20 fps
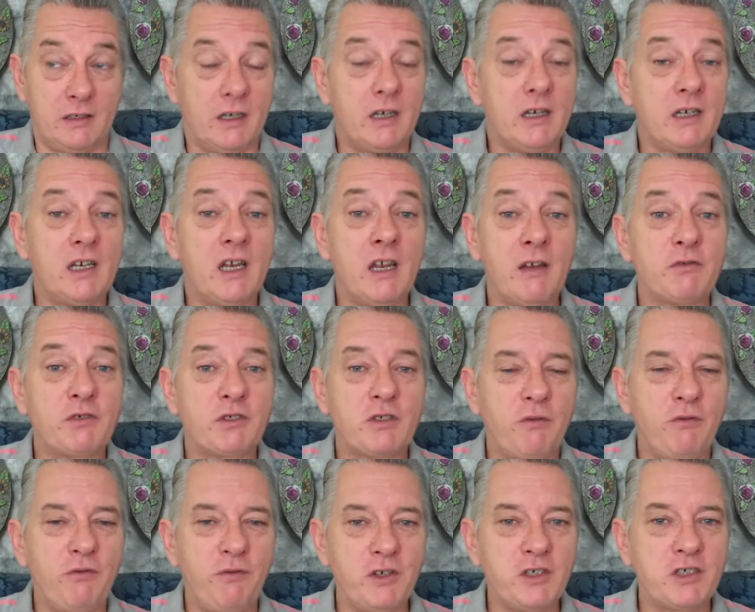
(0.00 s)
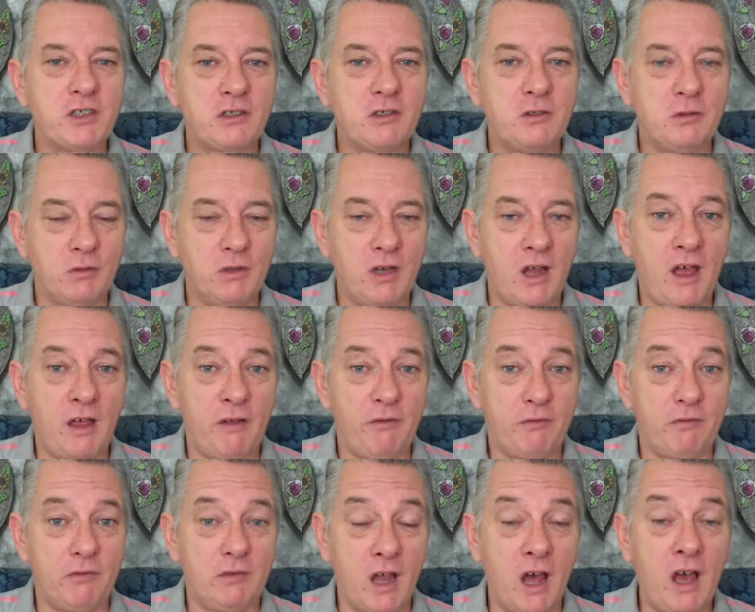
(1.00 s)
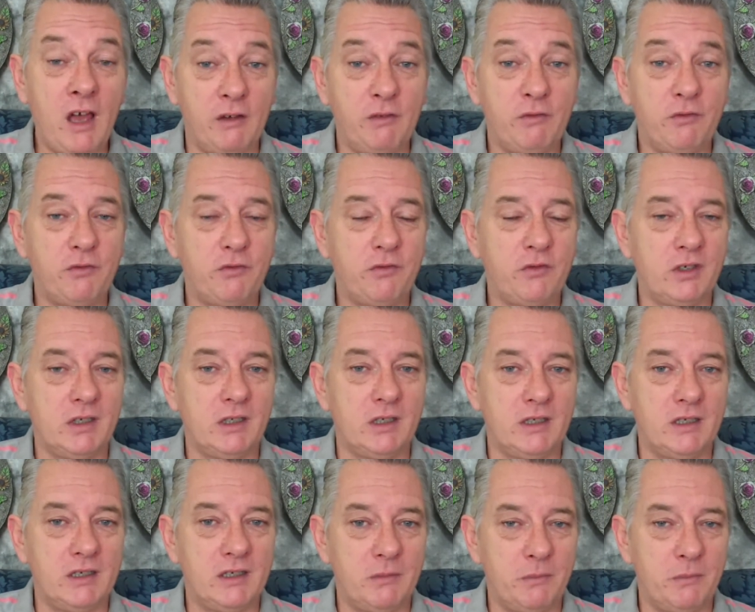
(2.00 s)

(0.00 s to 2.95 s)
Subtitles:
it gives the physical life life,